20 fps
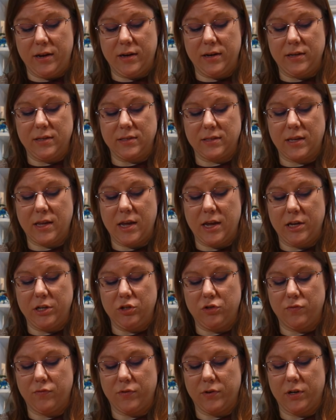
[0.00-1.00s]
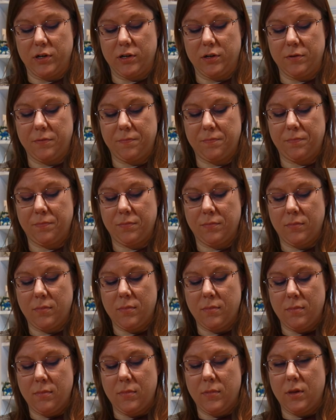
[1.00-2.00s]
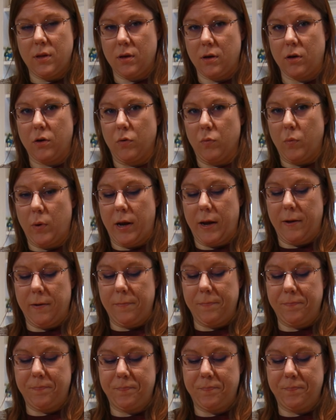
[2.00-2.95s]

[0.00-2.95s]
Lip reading: in his cage for a good while.